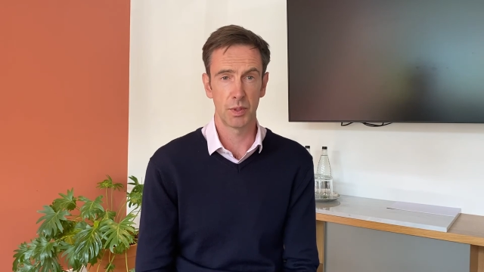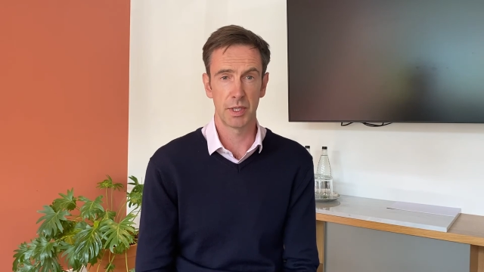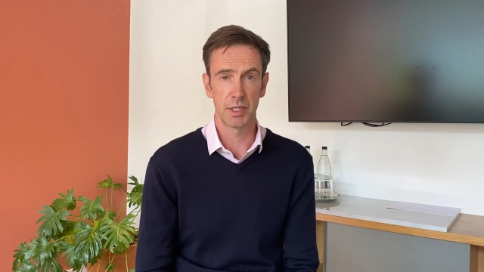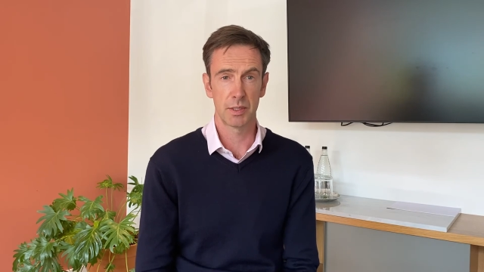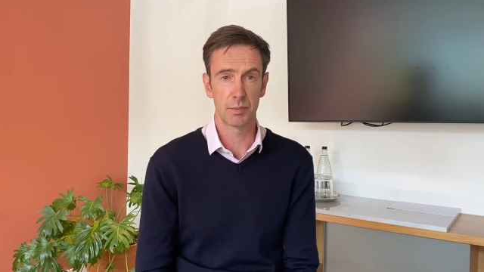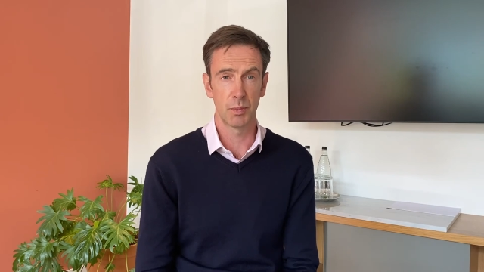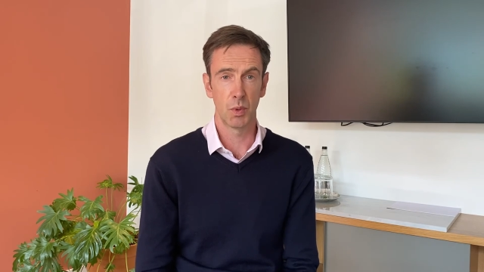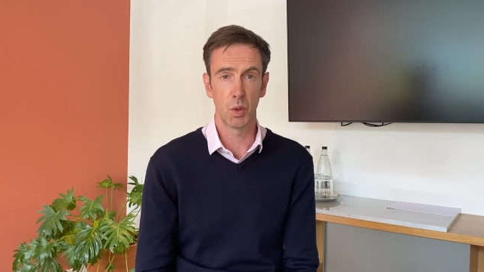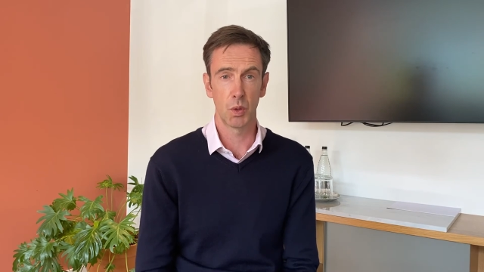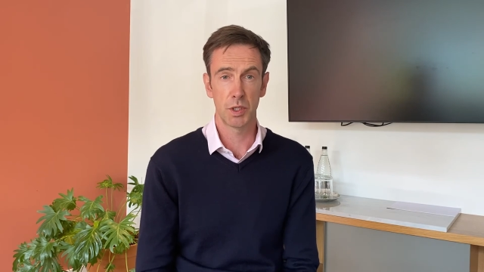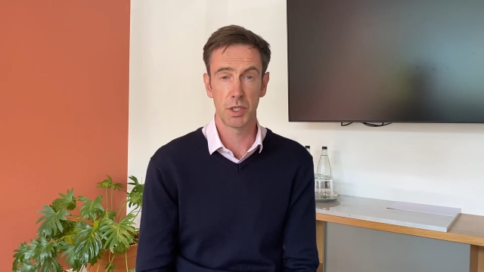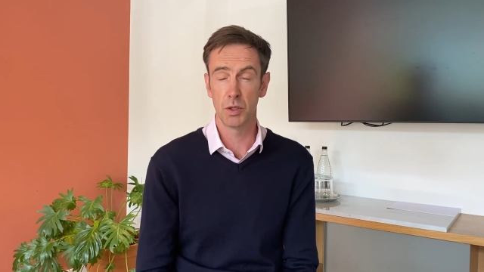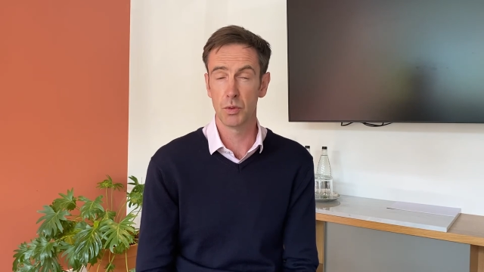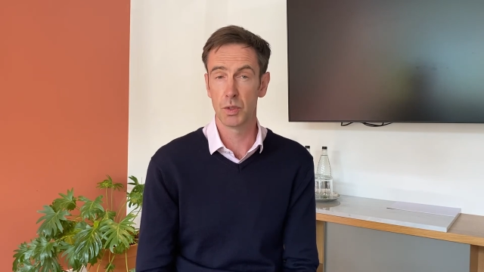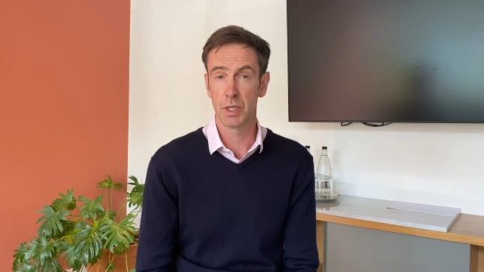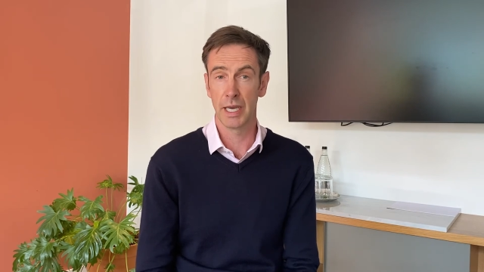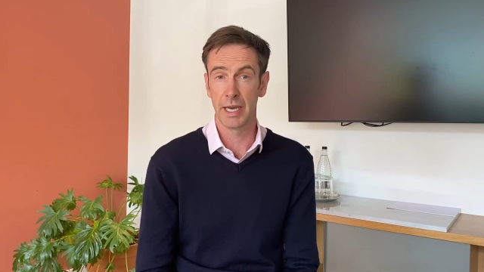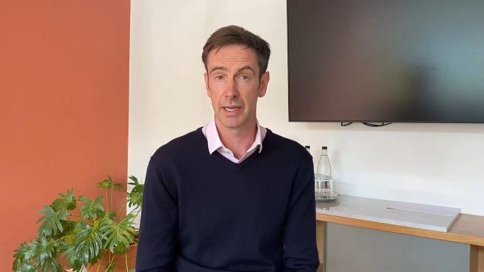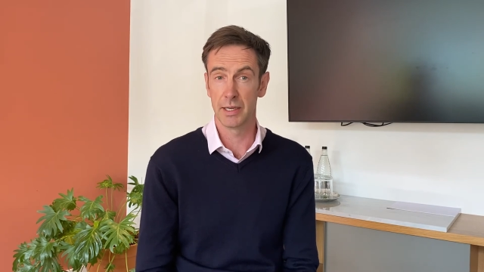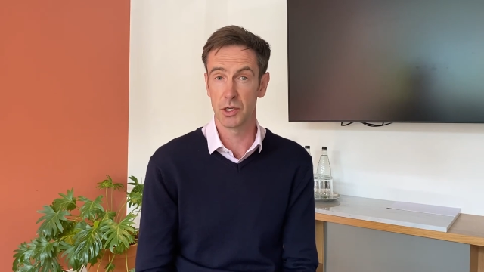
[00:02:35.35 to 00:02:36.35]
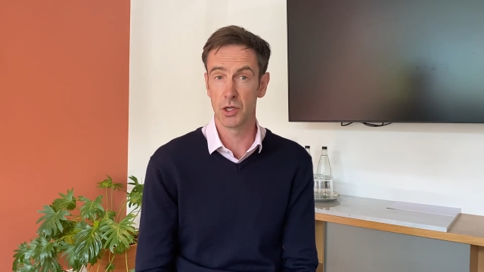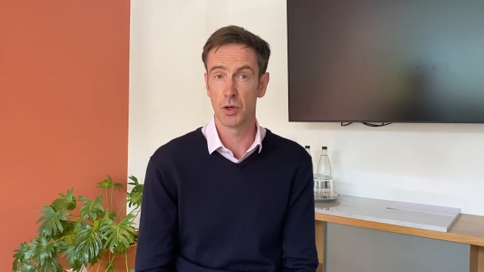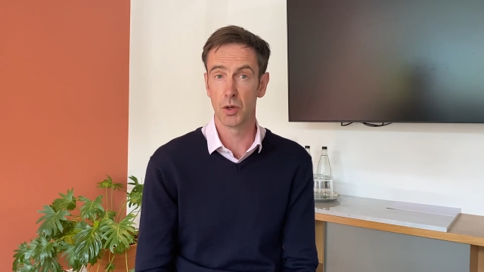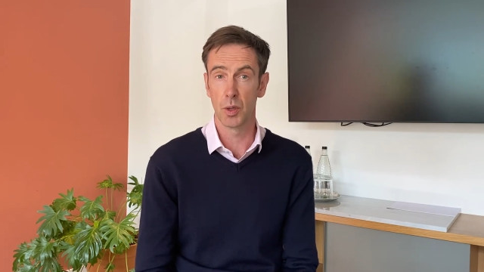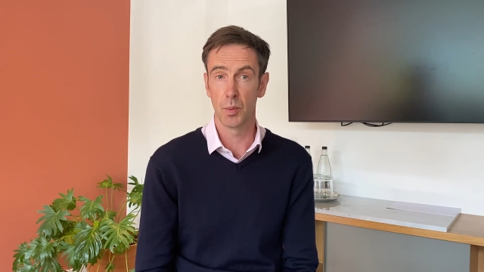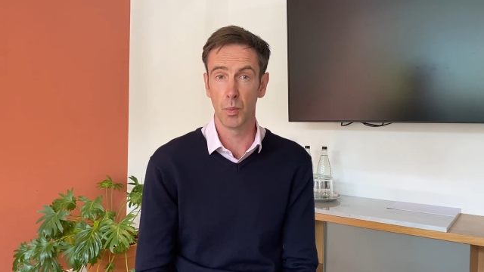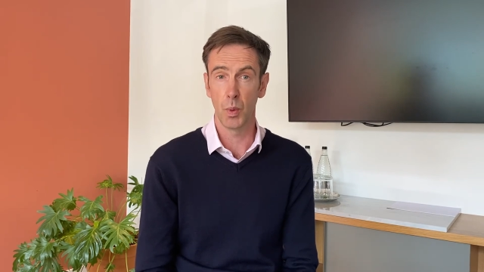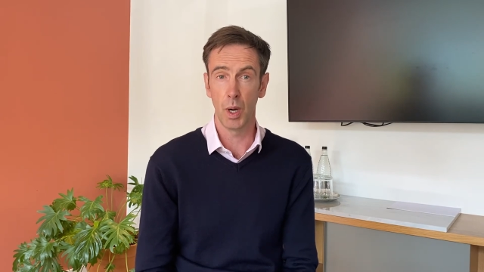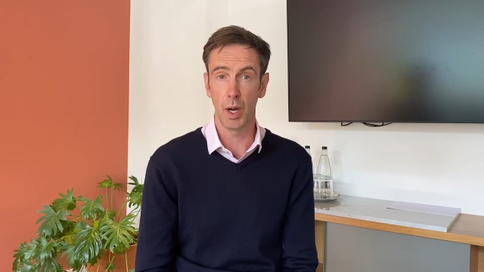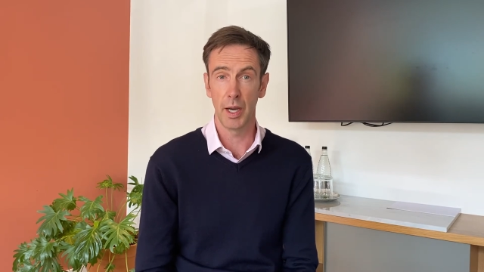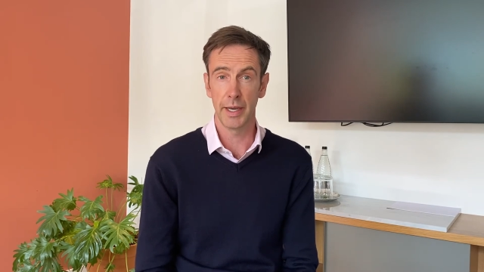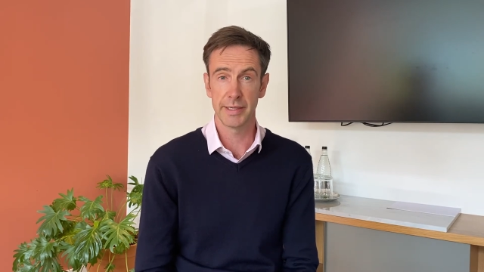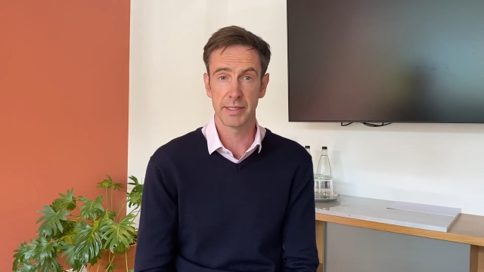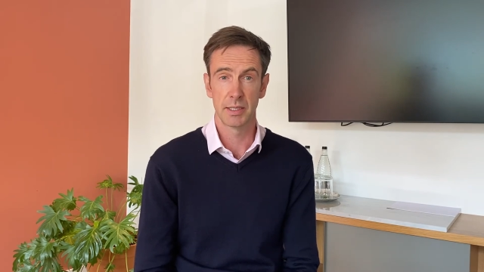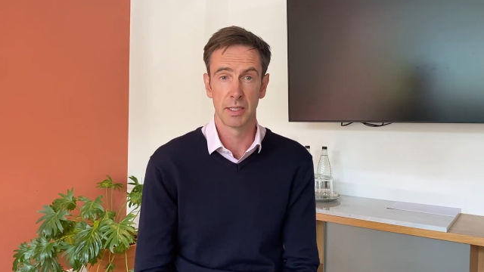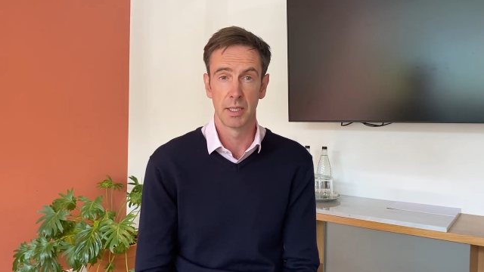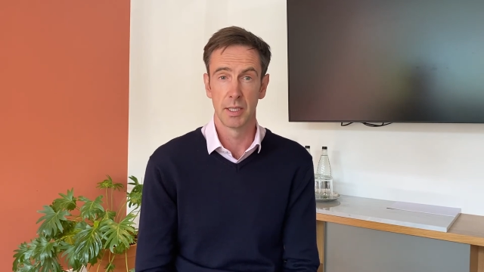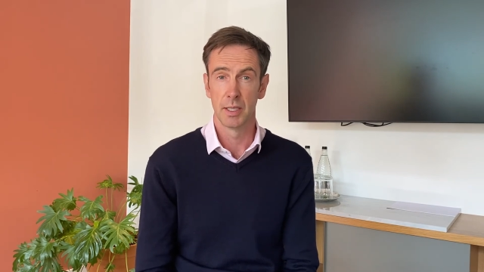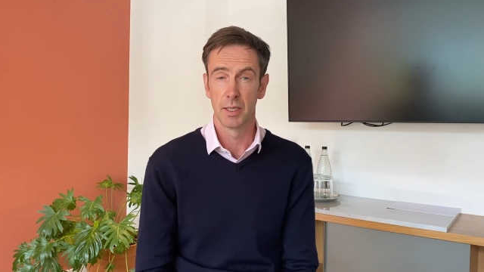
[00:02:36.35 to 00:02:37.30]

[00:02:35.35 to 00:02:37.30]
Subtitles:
that is more UK and Europe wide